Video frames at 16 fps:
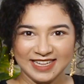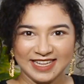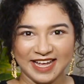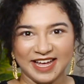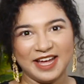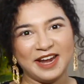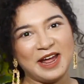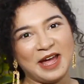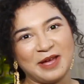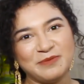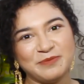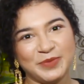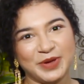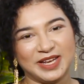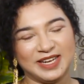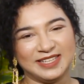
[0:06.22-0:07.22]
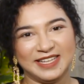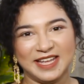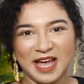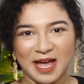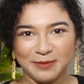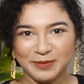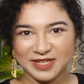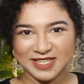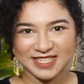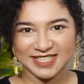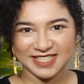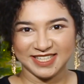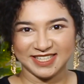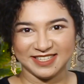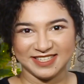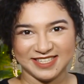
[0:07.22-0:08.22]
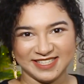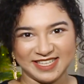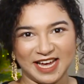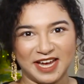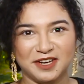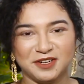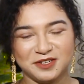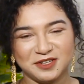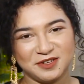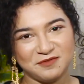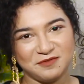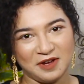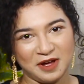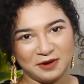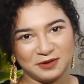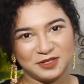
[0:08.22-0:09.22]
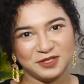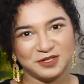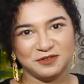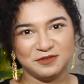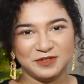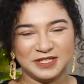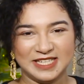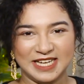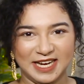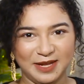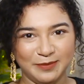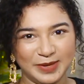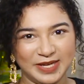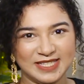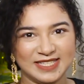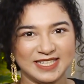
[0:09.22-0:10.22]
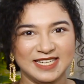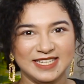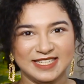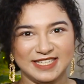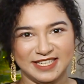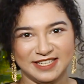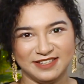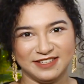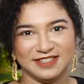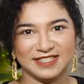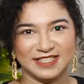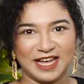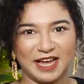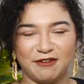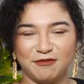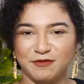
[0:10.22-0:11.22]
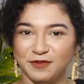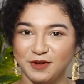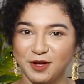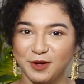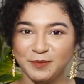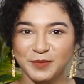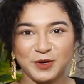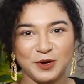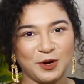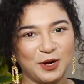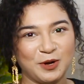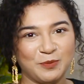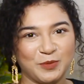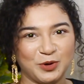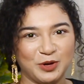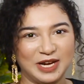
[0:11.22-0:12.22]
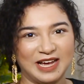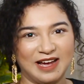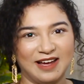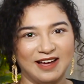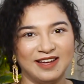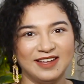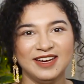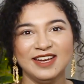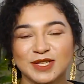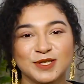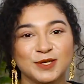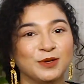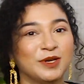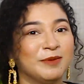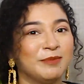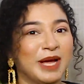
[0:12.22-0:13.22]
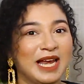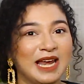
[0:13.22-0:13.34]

there, I'm Peridhi. I'm an interior designer and founder of a Delhi-based interior design firm called Molyar. So in my